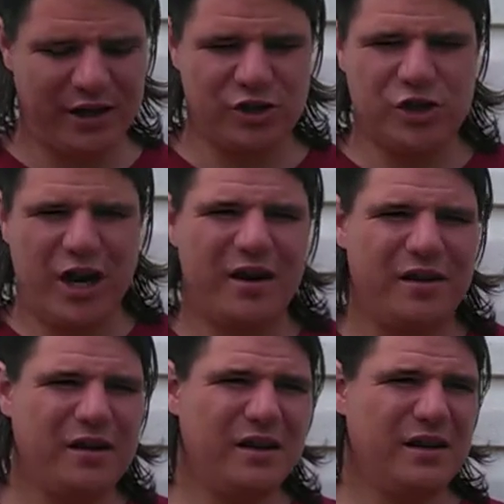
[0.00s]
Like
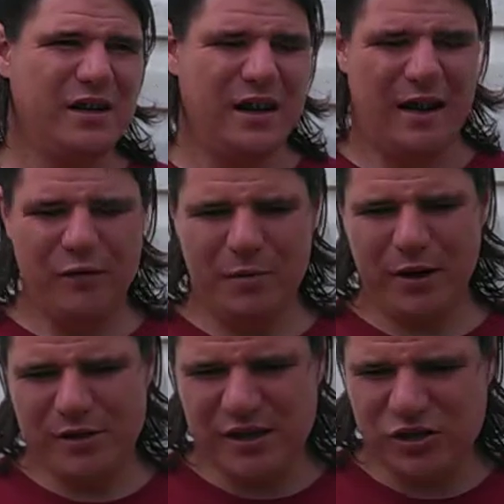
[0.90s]
China, everybody
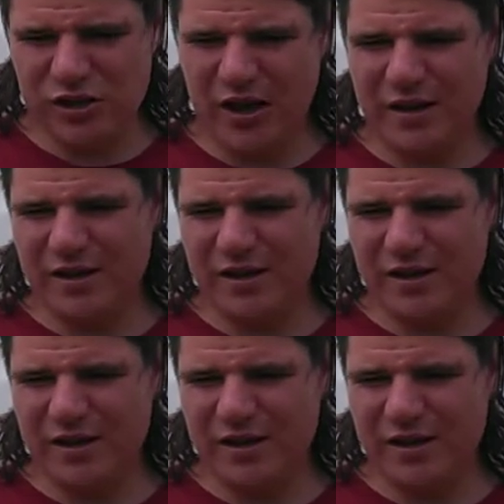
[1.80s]
would say China